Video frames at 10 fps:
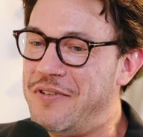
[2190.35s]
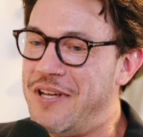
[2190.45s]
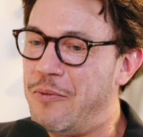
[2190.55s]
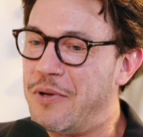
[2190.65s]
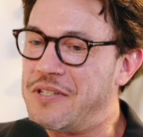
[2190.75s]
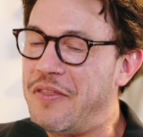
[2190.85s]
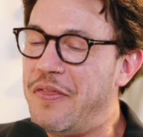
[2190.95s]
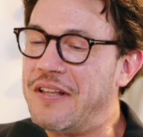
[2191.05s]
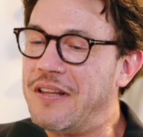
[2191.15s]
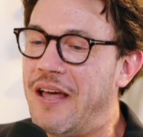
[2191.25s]
hear because I
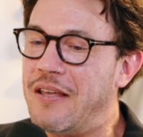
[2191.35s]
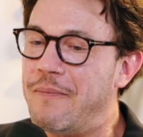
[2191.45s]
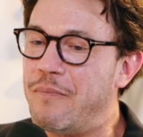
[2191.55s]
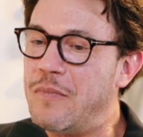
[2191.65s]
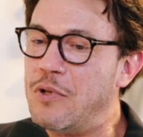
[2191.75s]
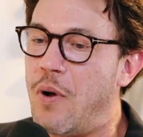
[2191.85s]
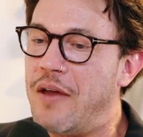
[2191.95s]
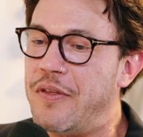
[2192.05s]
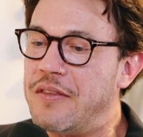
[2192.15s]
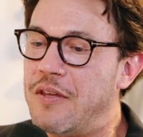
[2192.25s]
think like, you know, I
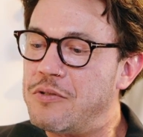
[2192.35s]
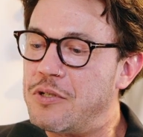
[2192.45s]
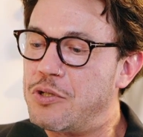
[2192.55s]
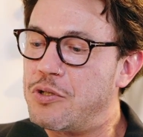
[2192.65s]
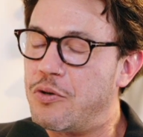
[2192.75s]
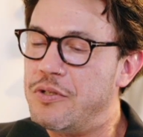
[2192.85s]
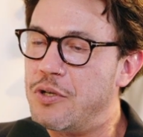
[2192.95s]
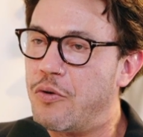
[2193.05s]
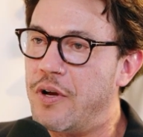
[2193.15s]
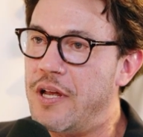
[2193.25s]
think there's a certain
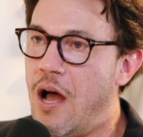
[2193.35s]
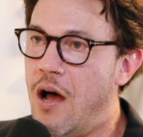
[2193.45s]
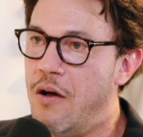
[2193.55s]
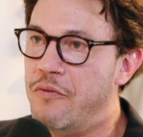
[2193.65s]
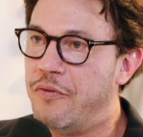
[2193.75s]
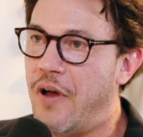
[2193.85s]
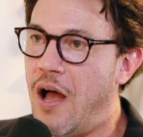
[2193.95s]
degree of